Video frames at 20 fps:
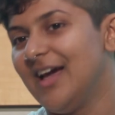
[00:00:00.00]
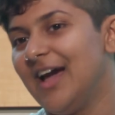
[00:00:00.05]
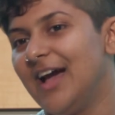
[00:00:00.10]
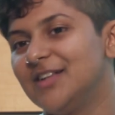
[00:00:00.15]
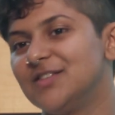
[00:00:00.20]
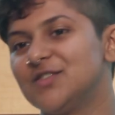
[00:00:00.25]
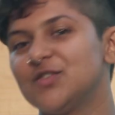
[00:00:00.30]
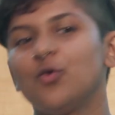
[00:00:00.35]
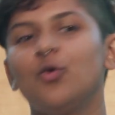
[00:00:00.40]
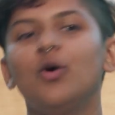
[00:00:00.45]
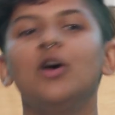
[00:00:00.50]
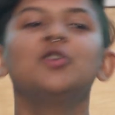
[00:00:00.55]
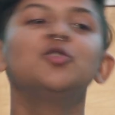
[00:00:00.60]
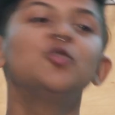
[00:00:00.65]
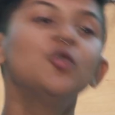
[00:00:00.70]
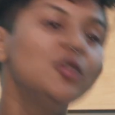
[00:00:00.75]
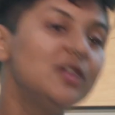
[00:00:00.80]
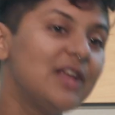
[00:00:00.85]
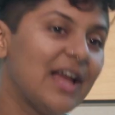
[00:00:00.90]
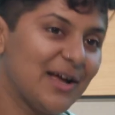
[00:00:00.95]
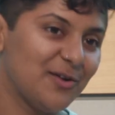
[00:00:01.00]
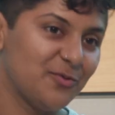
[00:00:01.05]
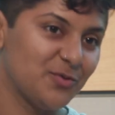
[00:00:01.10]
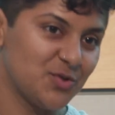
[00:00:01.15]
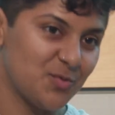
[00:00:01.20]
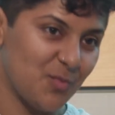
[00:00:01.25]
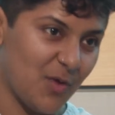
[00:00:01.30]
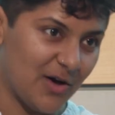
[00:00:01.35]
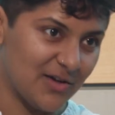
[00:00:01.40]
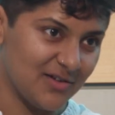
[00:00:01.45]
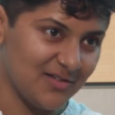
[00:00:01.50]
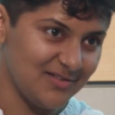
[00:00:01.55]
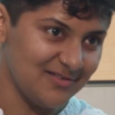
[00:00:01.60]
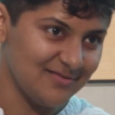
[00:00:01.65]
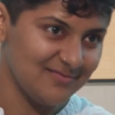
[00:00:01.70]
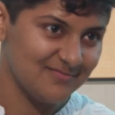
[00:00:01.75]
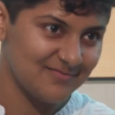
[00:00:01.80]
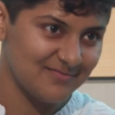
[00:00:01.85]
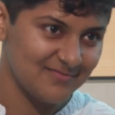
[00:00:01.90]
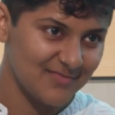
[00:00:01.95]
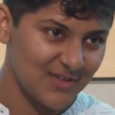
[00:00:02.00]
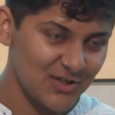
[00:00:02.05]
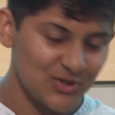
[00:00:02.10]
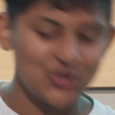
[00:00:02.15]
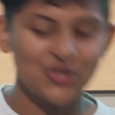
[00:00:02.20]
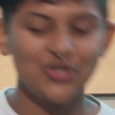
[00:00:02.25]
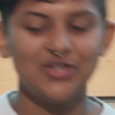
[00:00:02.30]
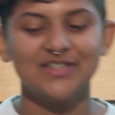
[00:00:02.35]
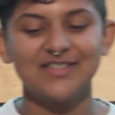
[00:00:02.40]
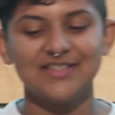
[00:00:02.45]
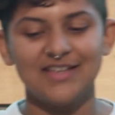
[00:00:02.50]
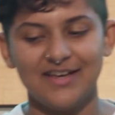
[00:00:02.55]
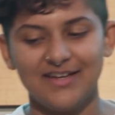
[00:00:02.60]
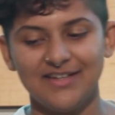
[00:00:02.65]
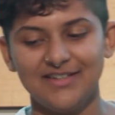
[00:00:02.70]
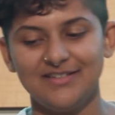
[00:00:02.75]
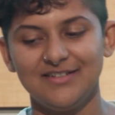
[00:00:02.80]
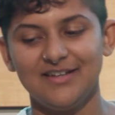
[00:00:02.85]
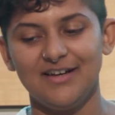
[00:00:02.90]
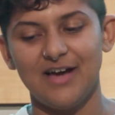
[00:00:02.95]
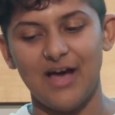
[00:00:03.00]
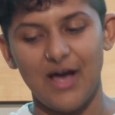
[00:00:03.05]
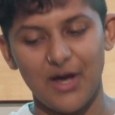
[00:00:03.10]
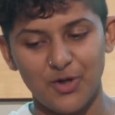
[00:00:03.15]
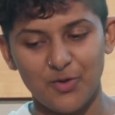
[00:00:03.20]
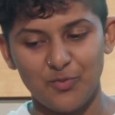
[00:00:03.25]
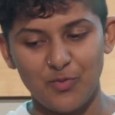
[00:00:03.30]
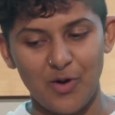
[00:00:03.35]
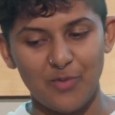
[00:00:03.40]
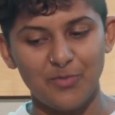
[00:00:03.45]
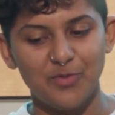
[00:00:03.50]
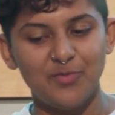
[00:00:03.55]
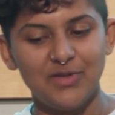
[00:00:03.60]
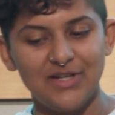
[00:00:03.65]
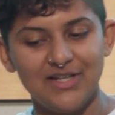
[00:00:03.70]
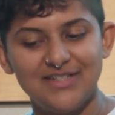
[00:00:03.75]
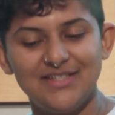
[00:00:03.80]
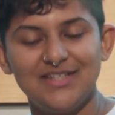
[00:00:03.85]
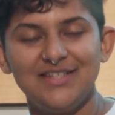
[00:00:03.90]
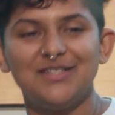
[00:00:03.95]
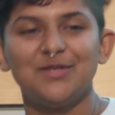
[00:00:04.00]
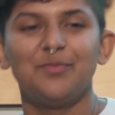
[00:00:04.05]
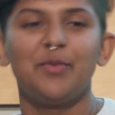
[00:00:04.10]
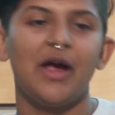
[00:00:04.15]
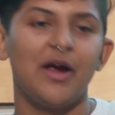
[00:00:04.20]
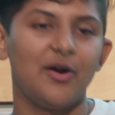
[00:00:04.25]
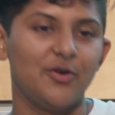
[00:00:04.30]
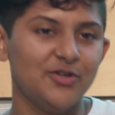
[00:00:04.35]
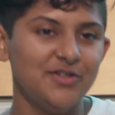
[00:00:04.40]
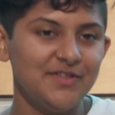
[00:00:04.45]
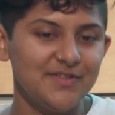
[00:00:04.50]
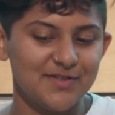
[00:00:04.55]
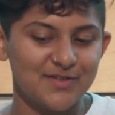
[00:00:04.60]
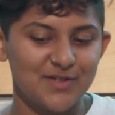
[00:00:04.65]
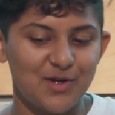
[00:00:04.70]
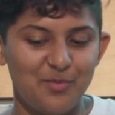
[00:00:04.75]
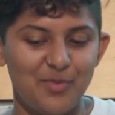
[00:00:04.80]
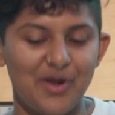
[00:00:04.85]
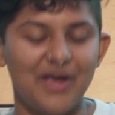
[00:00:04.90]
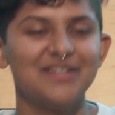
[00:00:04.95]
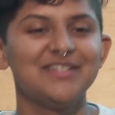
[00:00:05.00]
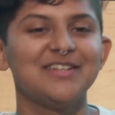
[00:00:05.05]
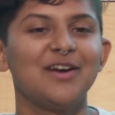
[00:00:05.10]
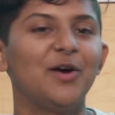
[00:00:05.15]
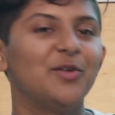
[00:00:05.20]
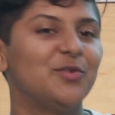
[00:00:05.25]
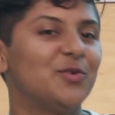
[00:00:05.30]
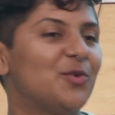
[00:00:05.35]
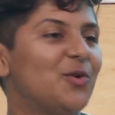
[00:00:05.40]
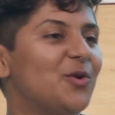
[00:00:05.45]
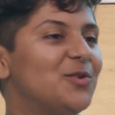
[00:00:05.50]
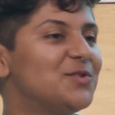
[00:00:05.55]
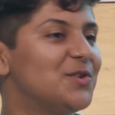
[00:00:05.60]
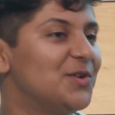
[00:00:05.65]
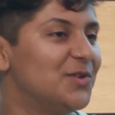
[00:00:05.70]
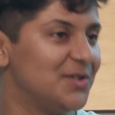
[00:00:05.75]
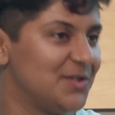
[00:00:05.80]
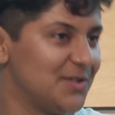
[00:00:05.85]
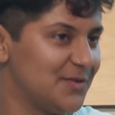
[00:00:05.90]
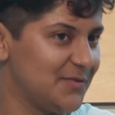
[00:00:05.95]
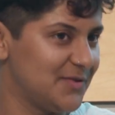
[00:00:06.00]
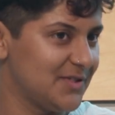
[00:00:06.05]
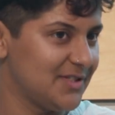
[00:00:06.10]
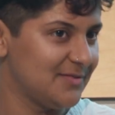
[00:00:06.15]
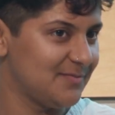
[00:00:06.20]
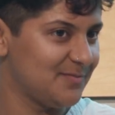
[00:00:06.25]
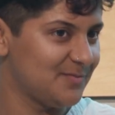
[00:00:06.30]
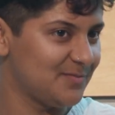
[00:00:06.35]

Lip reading: And so a good language model should assign a higher probability to Paris compared to other alternatives.